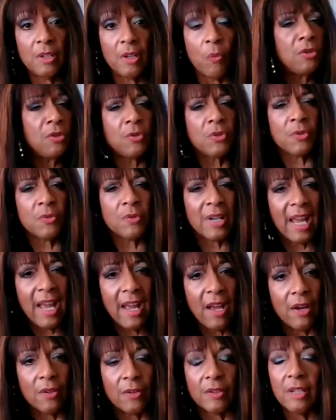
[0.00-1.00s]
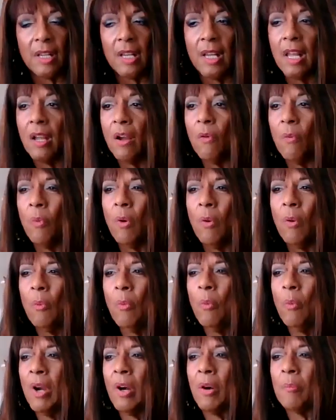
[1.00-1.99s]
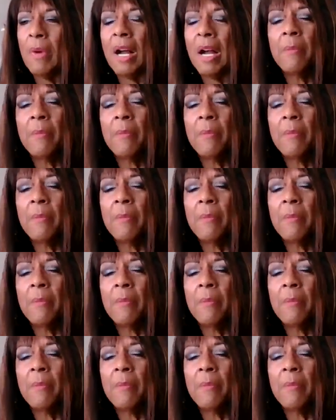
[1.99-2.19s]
what do you do now? Well,